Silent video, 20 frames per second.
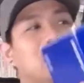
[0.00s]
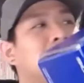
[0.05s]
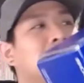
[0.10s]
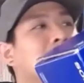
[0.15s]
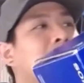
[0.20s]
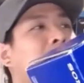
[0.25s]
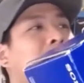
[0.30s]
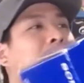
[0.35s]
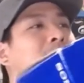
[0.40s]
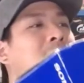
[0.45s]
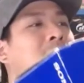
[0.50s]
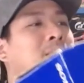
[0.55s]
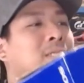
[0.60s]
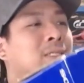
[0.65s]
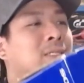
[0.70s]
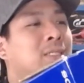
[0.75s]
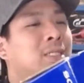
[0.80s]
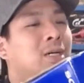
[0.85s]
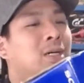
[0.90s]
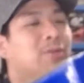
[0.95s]
The box
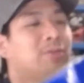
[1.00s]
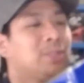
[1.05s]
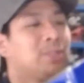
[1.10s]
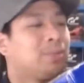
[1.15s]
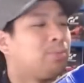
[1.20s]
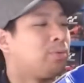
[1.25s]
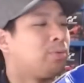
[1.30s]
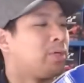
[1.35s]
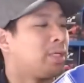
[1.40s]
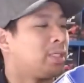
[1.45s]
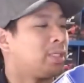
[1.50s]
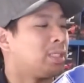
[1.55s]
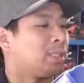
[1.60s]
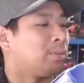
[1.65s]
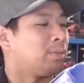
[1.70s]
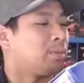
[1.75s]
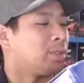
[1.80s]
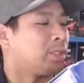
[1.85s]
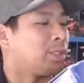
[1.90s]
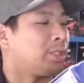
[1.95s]
itself is pretty
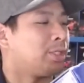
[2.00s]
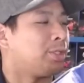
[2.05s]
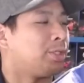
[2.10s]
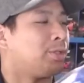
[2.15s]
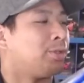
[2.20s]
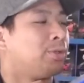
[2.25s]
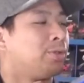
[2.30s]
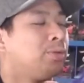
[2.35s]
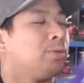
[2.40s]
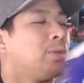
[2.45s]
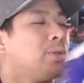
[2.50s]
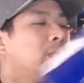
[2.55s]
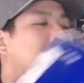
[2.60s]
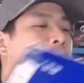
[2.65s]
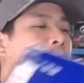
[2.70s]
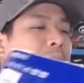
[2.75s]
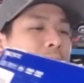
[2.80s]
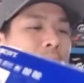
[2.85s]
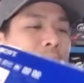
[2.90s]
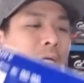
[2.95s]
similar to
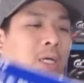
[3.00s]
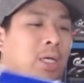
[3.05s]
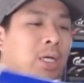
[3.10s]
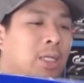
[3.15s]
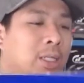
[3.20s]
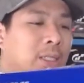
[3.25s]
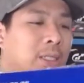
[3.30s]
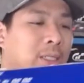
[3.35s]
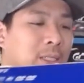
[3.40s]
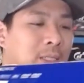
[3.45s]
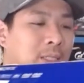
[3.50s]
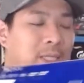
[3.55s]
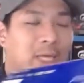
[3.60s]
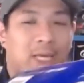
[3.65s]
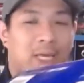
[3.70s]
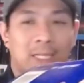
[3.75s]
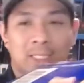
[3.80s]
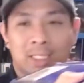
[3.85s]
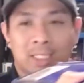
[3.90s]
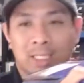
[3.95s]
the
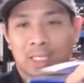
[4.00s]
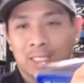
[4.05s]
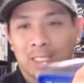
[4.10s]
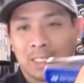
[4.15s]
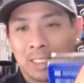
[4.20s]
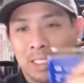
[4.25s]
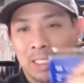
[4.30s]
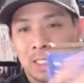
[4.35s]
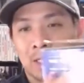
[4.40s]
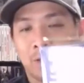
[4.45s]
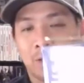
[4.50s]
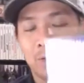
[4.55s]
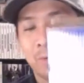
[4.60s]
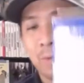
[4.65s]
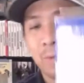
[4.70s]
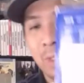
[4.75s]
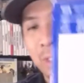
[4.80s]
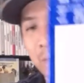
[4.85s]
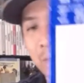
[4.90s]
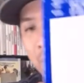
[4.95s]
NTSC-U one.